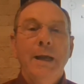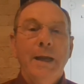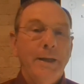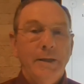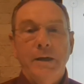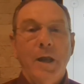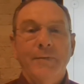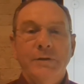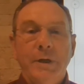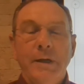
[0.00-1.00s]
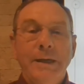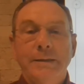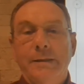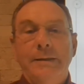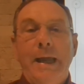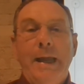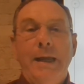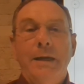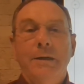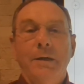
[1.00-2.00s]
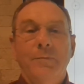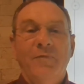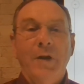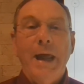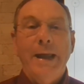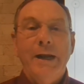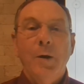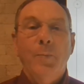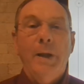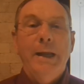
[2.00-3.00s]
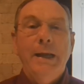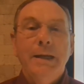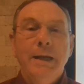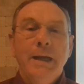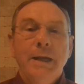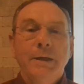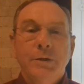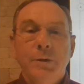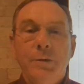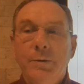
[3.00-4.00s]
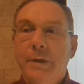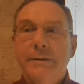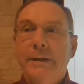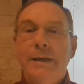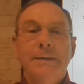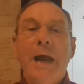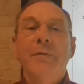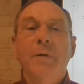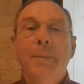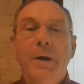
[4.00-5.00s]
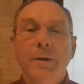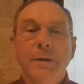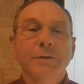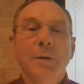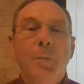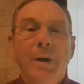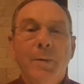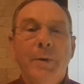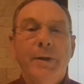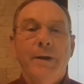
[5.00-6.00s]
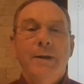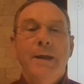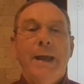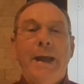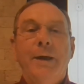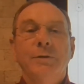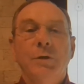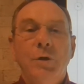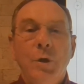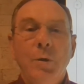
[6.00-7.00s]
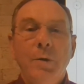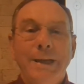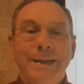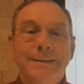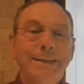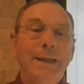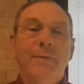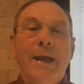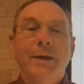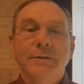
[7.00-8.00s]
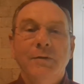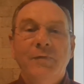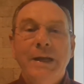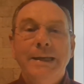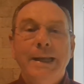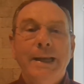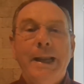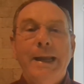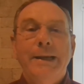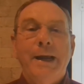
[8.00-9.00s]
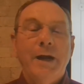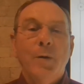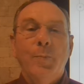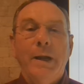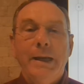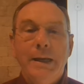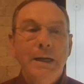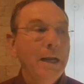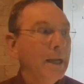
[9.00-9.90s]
and then all of a sudden he's assigned to fly an airplane to, let's say, South America somewhere where the altitude is 10,000 feet and land the airplane,